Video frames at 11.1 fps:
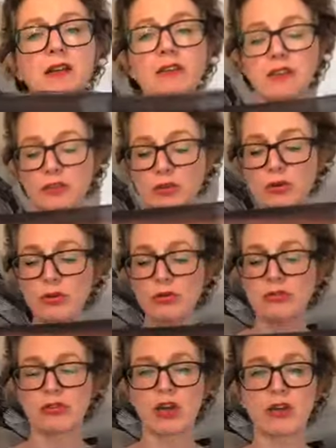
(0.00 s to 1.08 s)
There's
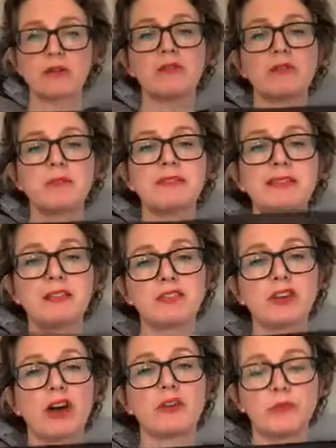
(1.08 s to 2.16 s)
also some
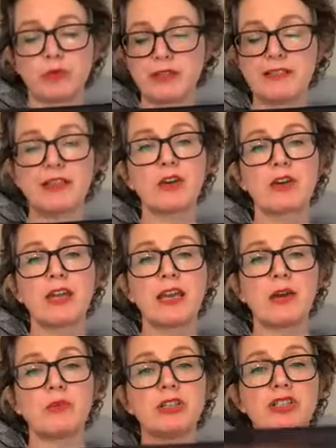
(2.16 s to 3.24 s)
discharge printing on
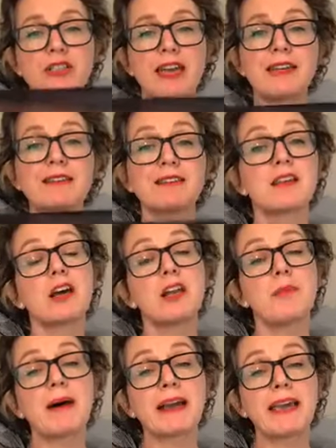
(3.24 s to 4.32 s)
here, which takes the colour
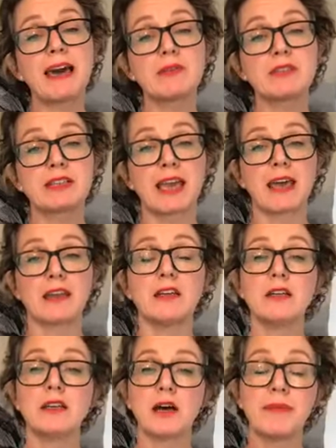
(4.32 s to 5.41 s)
back out again.
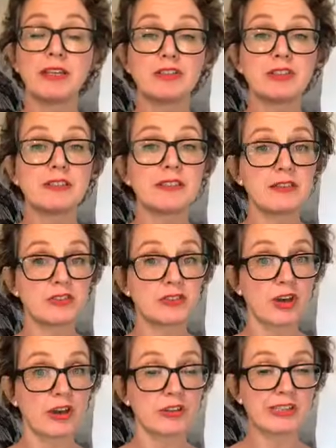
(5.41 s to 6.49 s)
I mentioned
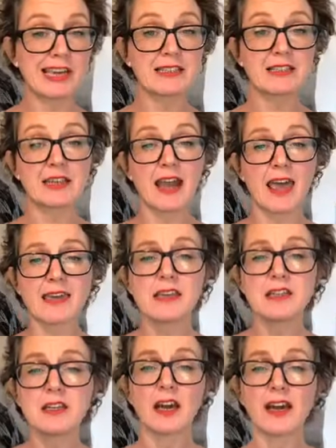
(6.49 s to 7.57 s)
discharge yesterday.
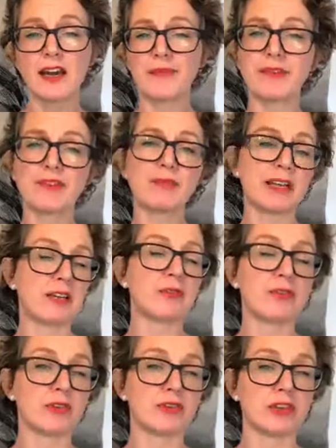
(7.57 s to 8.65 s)
It's a really
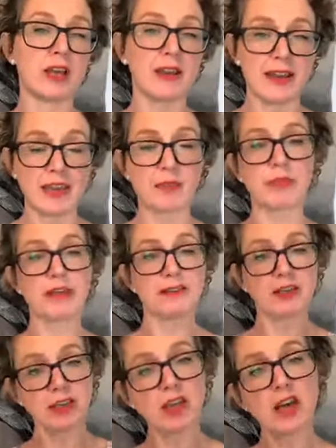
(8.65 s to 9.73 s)
unfortunate name, but it's
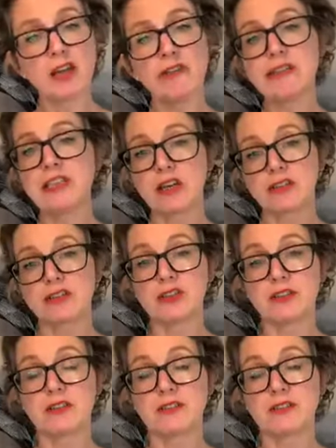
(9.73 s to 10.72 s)
a colour reduction